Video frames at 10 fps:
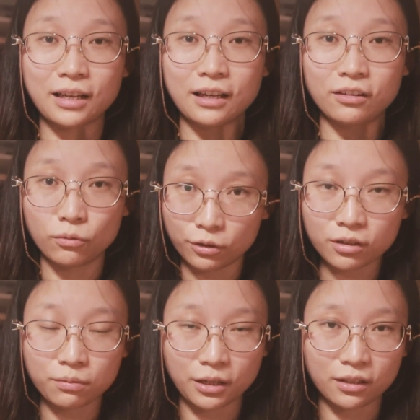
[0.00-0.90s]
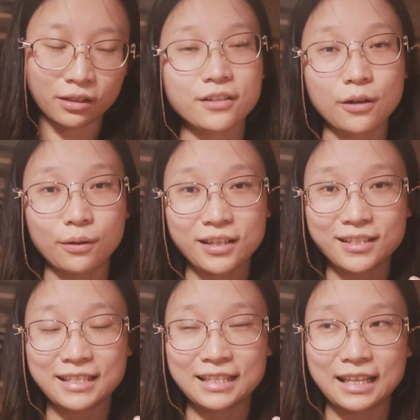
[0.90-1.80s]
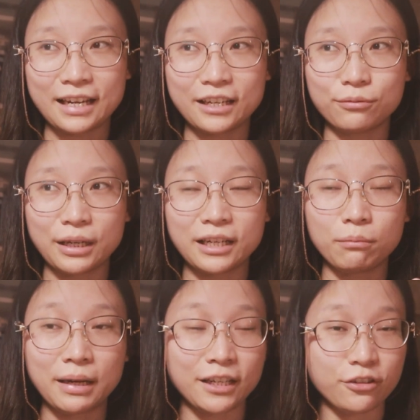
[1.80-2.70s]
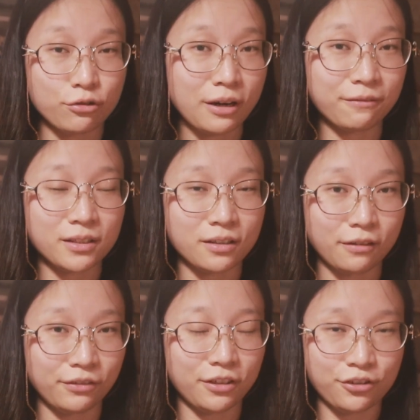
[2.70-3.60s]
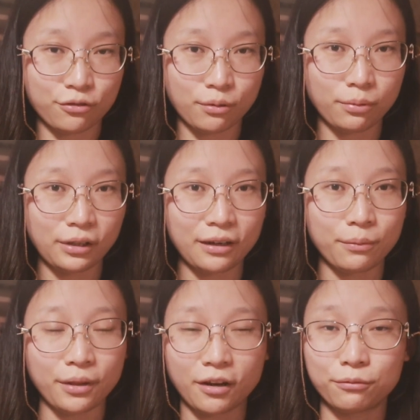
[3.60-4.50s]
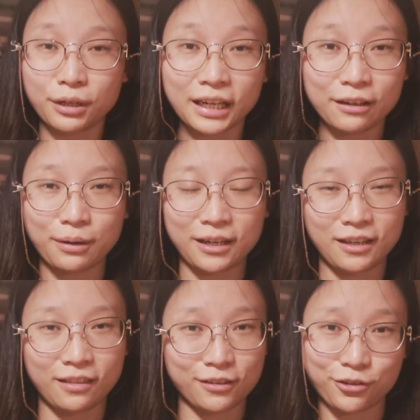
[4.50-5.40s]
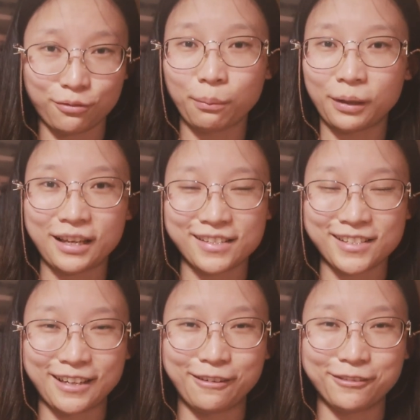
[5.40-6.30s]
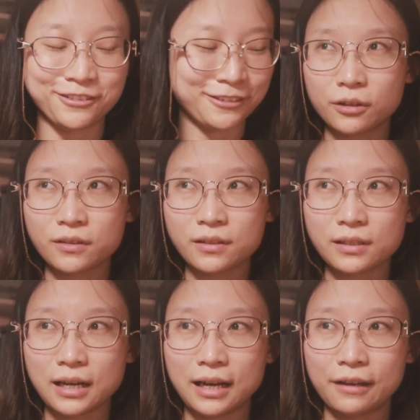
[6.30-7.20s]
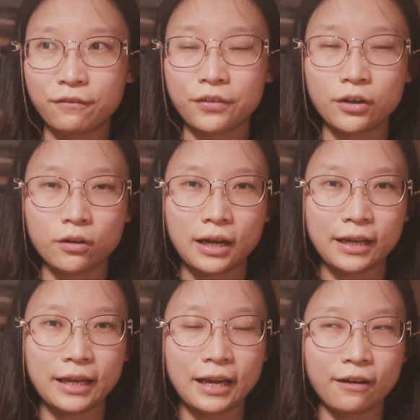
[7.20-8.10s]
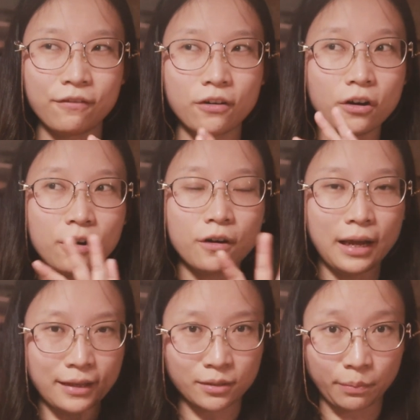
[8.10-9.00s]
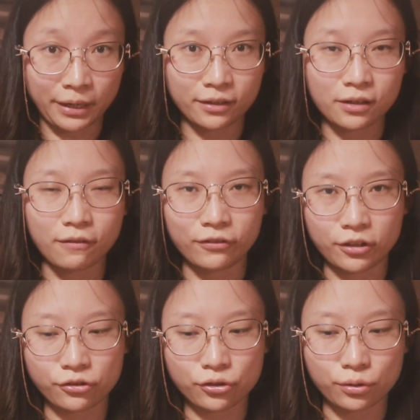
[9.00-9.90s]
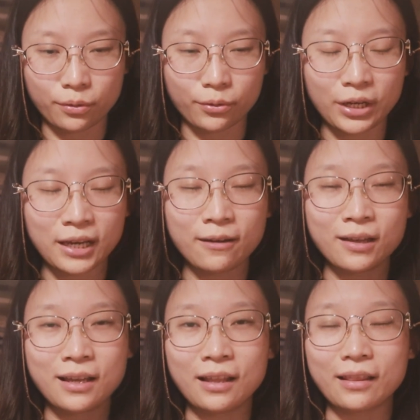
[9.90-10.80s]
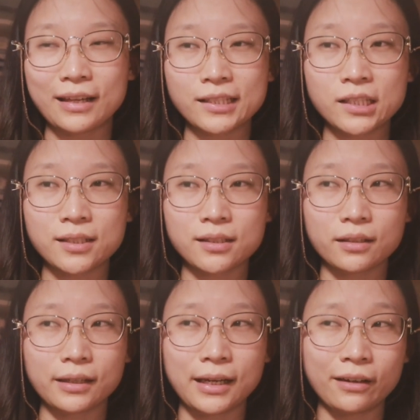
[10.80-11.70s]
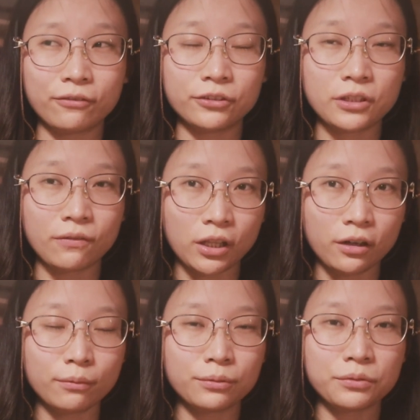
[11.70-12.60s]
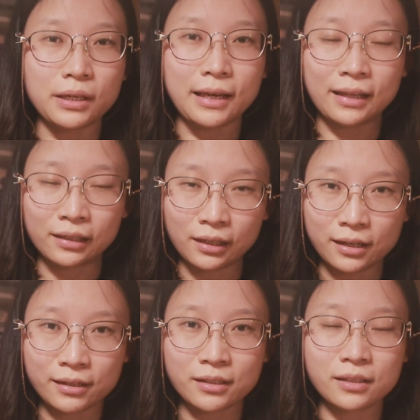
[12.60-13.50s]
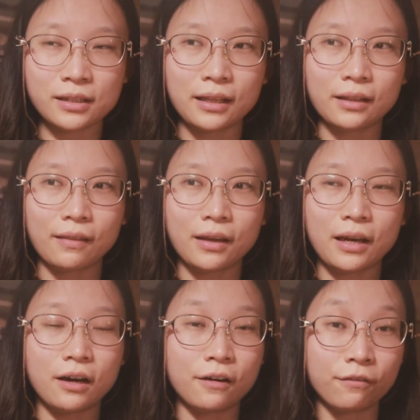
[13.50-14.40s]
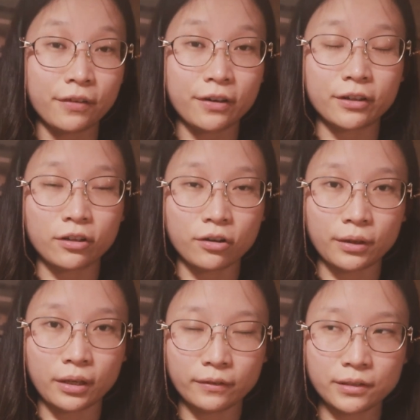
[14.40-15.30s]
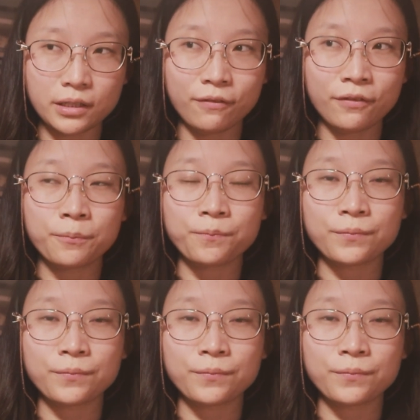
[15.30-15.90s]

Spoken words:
can work with. So this is like writing many drafts of the screenplay without really writing the screenplay itself. Once I feel I have all aspects of the story that's kind of developed, analyzed, and then they are very cohesive